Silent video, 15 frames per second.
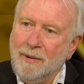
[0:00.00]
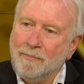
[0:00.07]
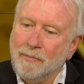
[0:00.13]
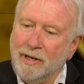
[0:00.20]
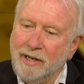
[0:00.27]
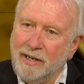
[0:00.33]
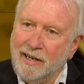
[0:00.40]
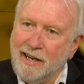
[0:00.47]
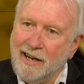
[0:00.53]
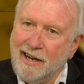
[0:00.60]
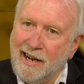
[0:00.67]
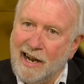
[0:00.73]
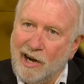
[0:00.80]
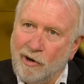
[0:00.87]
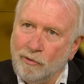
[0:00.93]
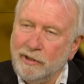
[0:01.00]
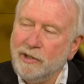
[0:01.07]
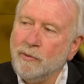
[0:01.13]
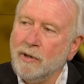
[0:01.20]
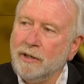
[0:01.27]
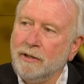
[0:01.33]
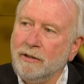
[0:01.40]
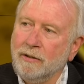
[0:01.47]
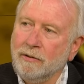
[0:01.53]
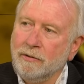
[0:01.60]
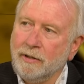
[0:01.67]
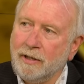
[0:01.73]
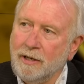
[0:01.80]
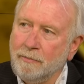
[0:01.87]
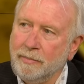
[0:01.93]
But I only want to own
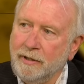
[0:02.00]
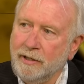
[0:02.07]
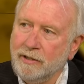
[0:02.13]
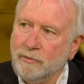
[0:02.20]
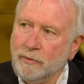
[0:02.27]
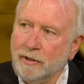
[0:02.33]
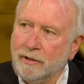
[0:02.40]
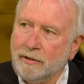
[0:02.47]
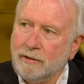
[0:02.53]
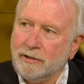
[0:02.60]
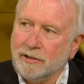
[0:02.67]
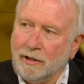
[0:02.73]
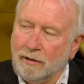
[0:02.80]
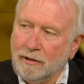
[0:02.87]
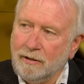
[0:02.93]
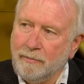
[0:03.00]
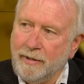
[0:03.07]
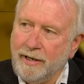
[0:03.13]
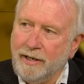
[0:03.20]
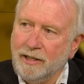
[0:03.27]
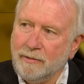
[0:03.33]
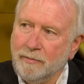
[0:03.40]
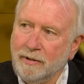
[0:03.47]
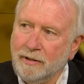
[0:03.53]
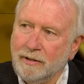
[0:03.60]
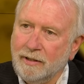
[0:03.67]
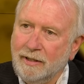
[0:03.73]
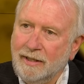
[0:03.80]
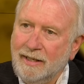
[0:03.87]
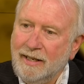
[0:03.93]
companies with solid management
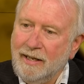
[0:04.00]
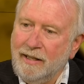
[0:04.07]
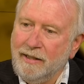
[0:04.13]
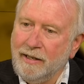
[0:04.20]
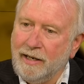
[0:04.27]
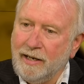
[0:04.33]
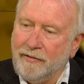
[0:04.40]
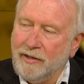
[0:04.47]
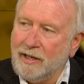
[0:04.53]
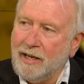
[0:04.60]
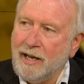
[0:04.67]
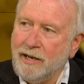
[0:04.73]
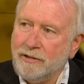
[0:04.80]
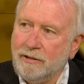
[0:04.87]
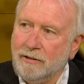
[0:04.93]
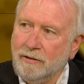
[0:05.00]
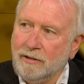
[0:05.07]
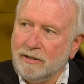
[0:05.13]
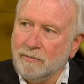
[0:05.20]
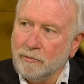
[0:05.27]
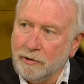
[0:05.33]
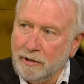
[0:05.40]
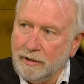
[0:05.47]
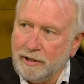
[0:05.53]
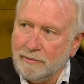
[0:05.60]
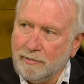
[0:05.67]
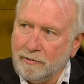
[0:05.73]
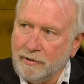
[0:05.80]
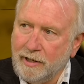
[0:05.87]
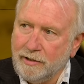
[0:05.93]
that have the cash to do some real
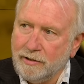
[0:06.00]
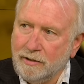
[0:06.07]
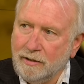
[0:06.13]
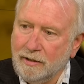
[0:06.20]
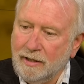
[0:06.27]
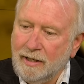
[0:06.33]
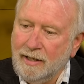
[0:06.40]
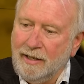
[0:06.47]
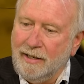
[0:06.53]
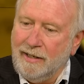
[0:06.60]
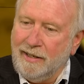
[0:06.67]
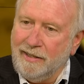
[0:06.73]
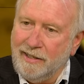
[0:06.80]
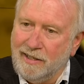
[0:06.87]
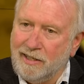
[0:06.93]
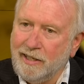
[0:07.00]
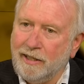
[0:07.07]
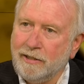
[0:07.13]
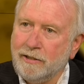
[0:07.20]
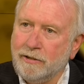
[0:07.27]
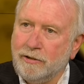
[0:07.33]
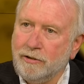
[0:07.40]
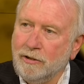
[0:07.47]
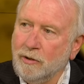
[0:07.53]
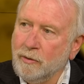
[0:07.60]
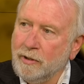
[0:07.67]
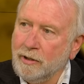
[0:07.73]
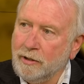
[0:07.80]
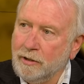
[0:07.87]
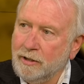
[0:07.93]
exploration, the intelligence to know
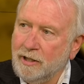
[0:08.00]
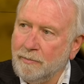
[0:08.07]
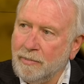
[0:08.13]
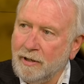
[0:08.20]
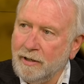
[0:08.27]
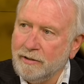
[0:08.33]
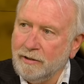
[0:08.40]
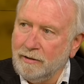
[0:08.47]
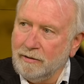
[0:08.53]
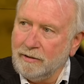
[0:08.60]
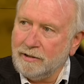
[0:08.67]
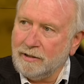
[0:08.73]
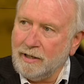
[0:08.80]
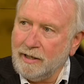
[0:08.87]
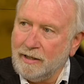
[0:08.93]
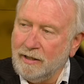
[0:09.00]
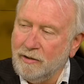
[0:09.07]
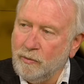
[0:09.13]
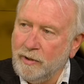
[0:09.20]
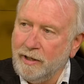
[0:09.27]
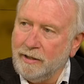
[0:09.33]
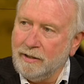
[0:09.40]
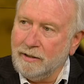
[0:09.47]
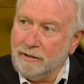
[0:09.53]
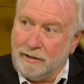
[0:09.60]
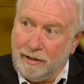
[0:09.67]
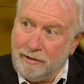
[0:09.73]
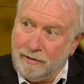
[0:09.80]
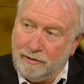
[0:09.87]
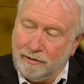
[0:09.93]
what a good deposit looks like and when it
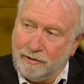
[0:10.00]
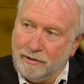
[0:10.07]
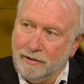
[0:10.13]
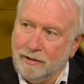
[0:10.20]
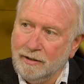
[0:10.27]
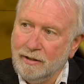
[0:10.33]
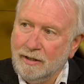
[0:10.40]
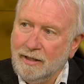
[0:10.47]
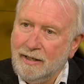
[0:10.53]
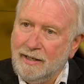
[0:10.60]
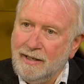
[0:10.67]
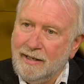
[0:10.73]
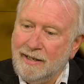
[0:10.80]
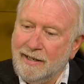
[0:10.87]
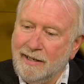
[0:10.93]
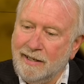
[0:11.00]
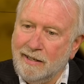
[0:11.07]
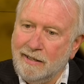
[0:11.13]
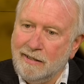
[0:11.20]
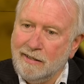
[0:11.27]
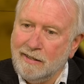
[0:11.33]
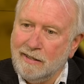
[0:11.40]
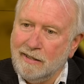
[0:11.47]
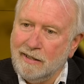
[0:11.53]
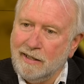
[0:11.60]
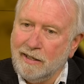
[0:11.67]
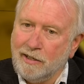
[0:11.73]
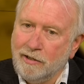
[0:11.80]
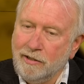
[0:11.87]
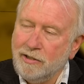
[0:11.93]
doesn't look good, and
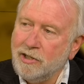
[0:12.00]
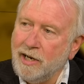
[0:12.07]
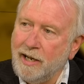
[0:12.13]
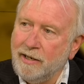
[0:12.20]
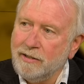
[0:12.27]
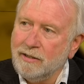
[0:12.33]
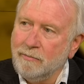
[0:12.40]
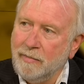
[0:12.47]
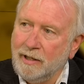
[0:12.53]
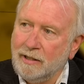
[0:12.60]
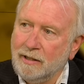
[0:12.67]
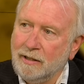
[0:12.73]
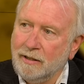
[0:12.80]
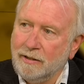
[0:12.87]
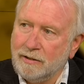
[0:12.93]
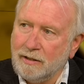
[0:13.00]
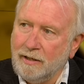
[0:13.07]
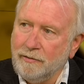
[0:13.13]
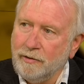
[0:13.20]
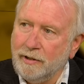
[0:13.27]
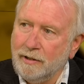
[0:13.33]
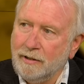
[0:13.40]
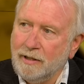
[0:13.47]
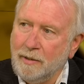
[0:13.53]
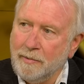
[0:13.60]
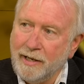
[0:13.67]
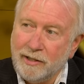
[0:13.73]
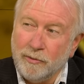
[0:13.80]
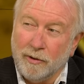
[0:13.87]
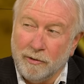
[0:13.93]
a good chance at making a discovery. I mean,
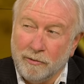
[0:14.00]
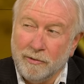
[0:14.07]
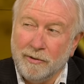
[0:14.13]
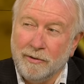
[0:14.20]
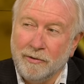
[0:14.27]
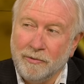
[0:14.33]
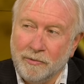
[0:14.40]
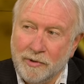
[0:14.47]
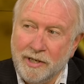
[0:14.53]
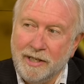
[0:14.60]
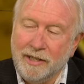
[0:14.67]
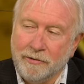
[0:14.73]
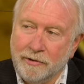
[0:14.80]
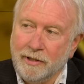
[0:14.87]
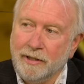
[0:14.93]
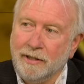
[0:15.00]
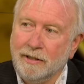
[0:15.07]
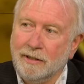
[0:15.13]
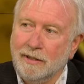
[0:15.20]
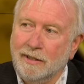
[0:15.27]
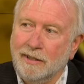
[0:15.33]
that's what really, really